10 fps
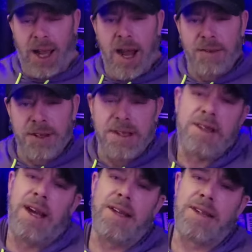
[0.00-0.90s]
after
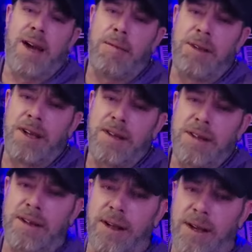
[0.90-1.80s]
this last
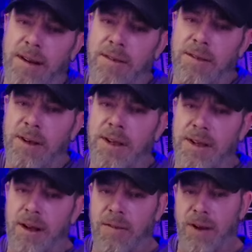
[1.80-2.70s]
competition, I don't really
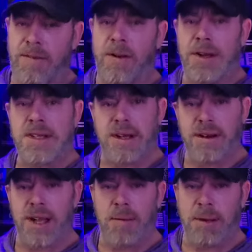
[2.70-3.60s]
know if I voiced it
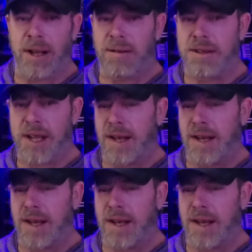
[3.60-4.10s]
or not, but I was